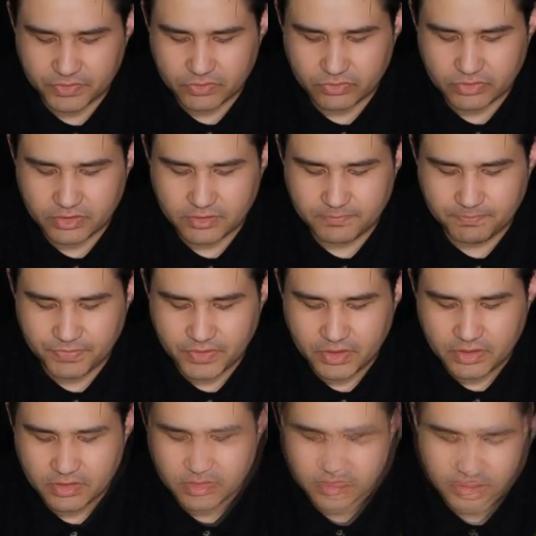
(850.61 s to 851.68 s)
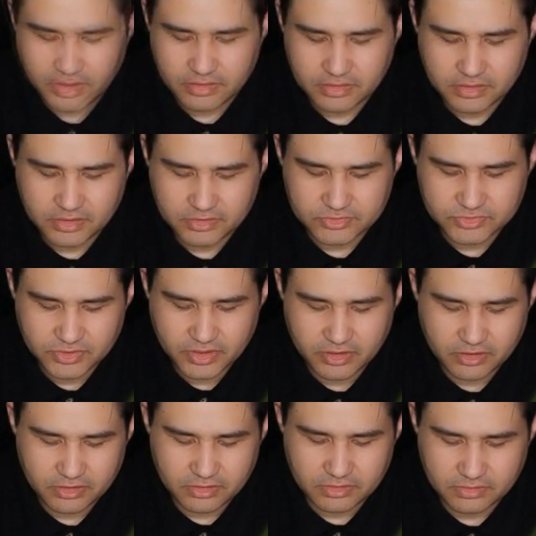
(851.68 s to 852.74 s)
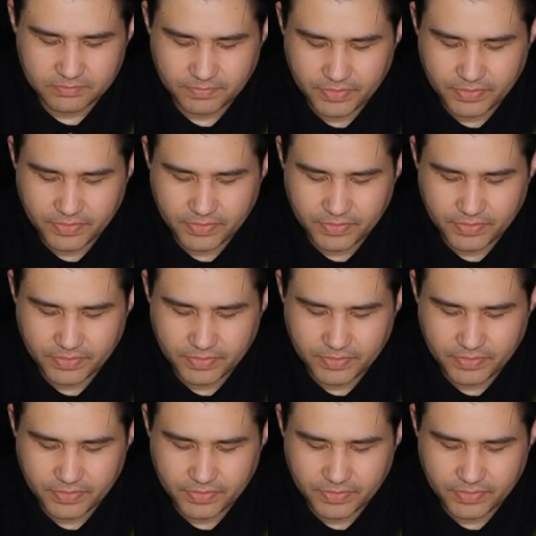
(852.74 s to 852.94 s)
Okay, then this card,